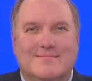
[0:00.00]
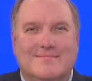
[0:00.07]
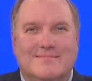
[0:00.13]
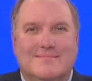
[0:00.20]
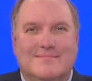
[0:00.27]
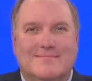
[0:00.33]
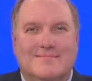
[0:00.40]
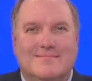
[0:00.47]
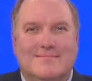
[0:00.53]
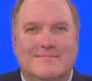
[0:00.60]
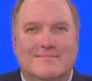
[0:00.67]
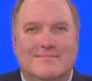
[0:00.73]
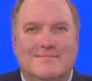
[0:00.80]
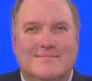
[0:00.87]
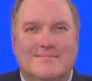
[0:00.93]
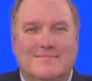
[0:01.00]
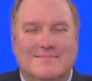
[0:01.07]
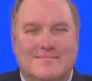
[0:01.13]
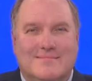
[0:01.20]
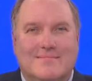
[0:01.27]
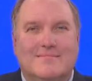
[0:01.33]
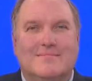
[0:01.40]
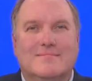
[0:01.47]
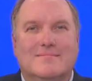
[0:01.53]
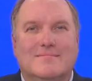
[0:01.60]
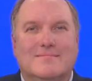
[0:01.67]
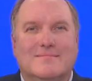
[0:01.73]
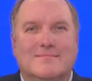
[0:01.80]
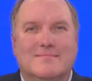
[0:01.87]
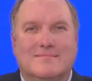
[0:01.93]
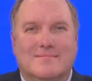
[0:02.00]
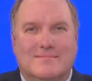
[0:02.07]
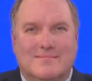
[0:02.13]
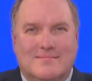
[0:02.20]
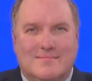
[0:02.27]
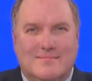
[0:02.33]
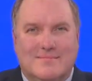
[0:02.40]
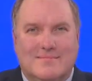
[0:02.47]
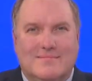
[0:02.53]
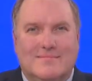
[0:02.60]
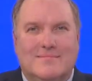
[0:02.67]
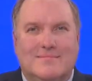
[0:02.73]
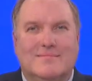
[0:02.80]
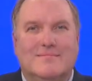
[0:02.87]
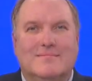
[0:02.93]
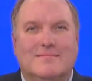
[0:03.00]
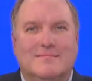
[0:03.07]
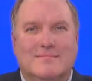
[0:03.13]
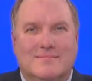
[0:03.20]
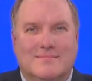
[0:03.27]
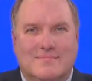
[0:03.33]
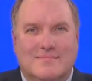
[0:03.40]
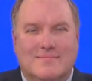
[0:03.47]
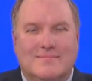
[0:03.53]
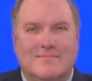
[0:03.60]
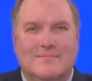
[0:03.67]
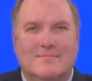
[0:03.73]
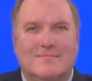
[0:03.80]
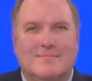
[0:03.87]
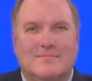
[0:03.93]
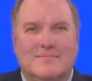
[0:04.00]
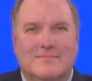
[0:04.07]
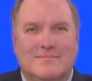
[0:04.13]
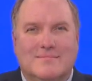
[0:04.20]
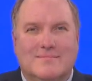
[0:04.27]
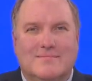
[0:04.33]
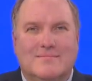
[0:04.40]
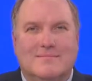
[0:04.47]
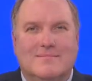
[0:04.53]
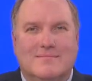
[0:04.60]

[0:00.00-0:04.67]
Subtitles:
No words are spoken by the person on screen.